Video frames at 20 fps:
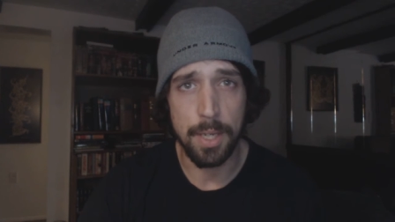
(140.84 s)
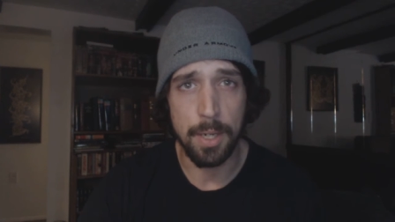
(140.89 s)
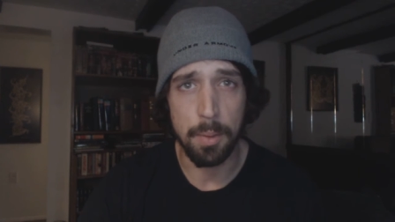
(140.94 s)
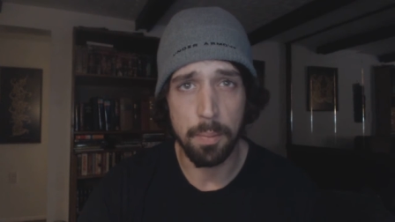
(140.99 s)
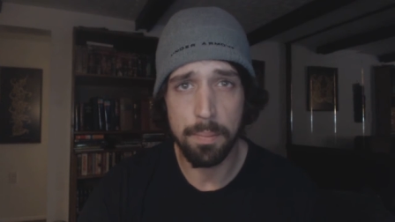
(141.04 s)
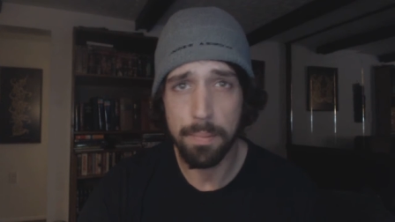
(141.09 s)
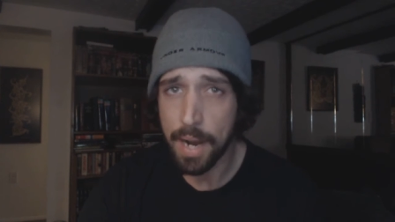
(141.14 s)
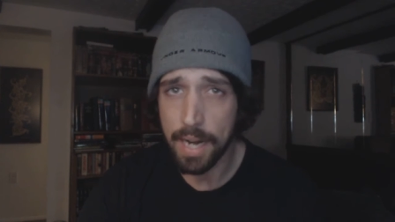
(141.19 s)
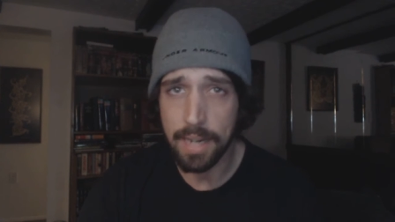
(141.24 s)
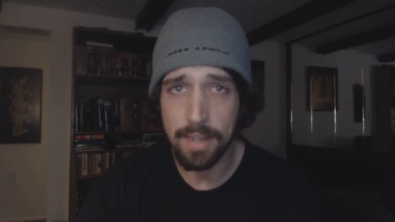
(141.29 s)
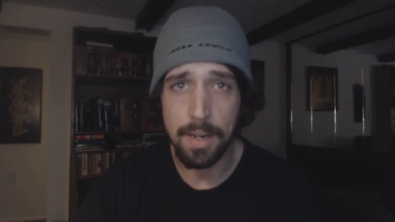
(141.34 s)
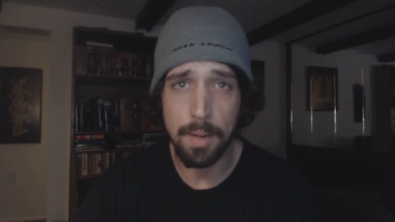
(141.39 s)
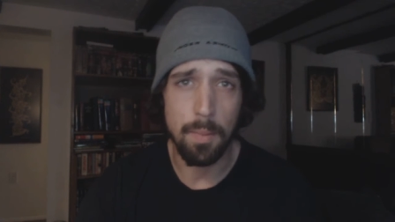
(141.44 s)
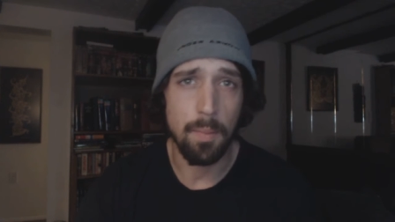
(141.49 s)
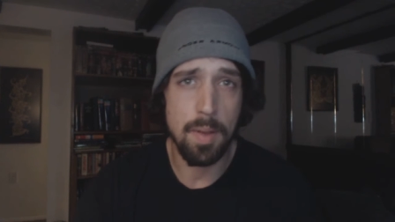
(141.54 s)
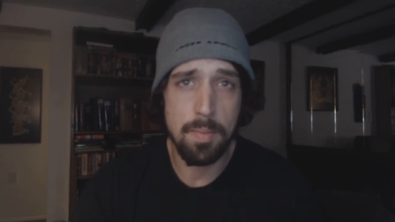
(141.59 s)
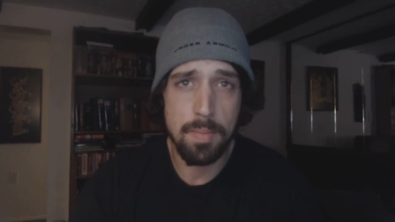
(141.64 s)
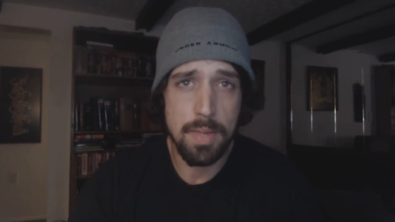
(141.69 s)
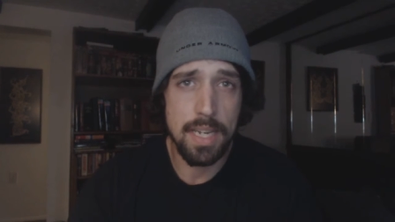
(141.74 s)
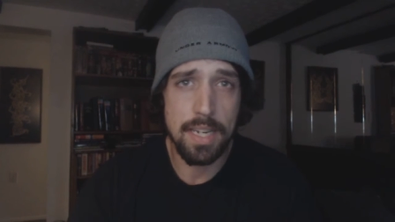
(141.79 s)
you know, pregnant
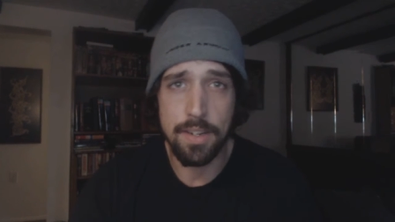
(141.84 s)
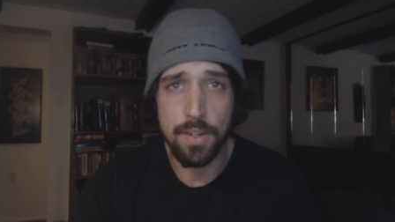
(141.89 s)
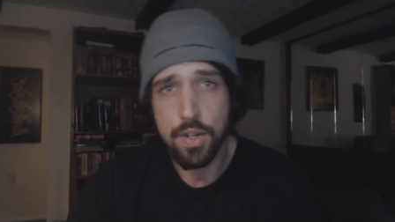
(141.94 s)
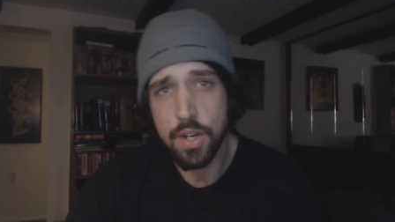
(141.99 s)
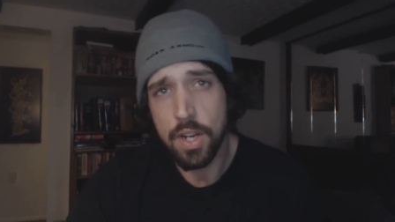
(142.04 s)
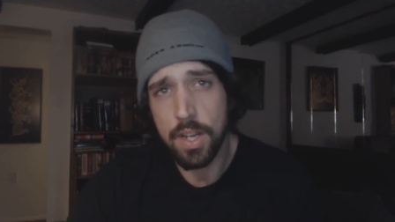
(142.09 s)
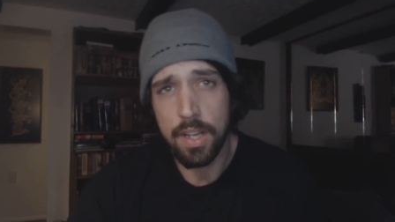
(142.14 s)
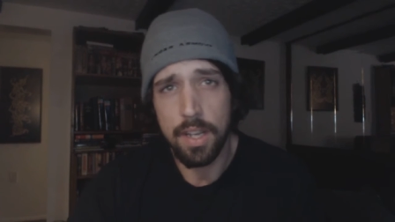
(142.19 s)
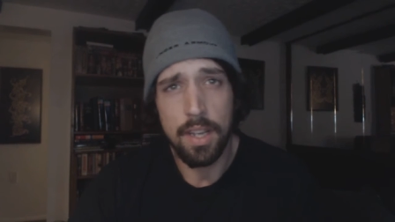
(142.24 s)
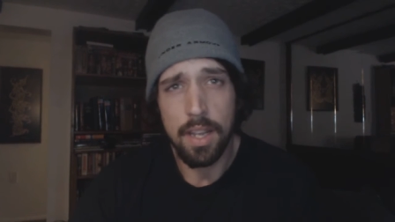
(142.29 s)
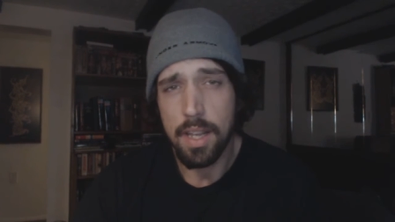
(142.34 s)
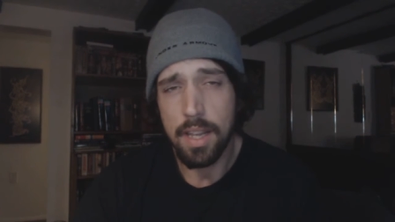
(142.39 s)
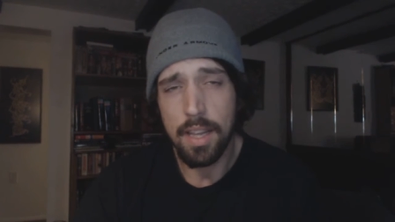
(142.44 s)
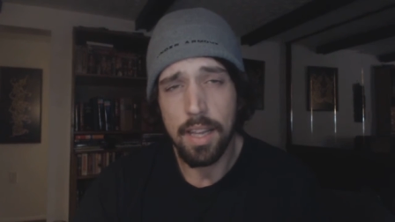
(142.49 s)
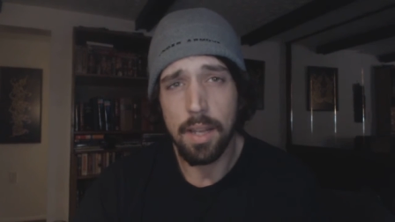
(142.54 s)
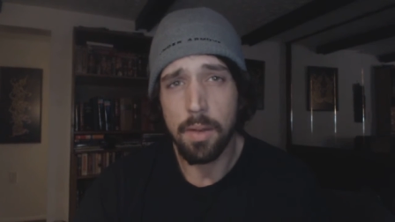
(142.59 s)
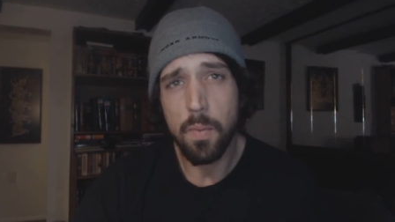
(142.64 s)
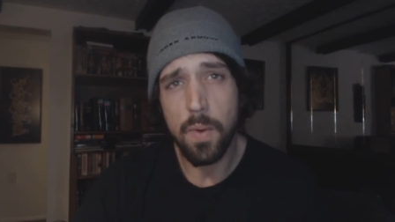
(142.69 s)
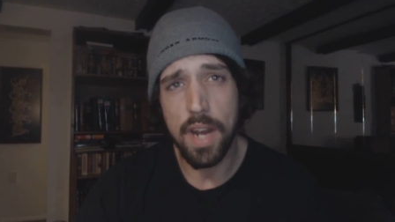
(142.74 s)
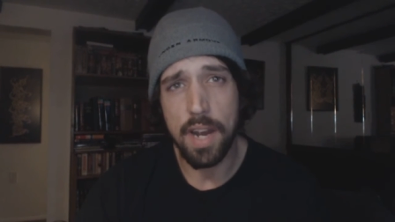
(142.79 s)
women, and, and
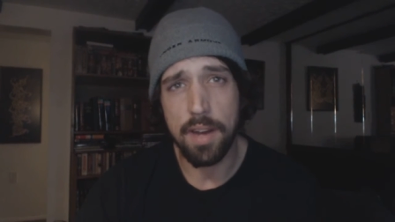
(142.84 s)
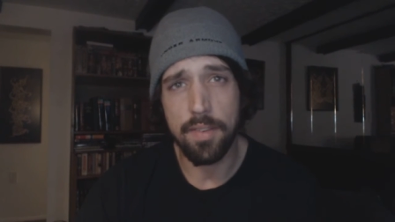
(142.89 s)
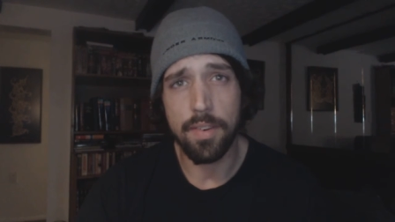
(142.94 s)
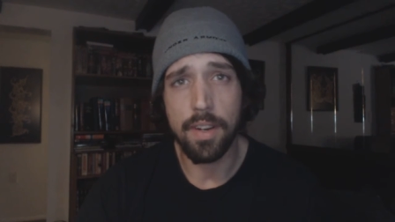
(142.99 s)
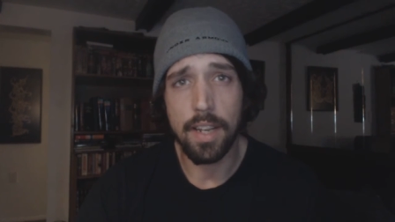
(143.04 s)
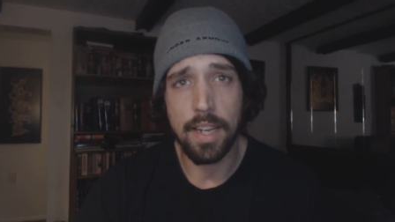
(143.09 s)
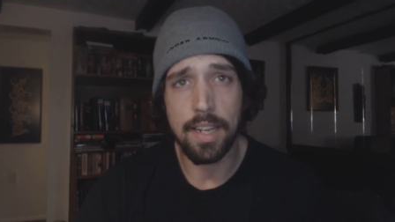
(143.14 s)
like whatever.